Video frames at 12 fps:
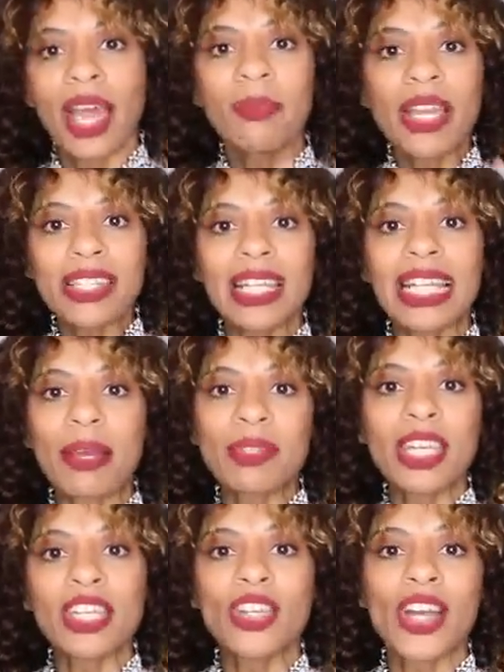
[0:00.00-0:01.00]
And basically I'm
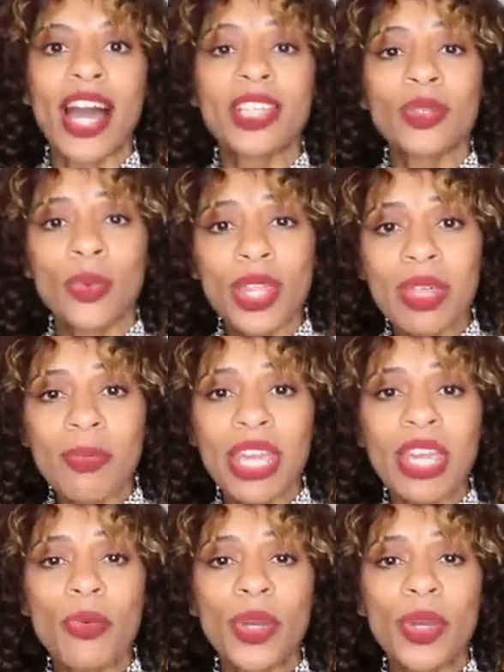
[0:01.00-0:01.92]
taking you guys with me.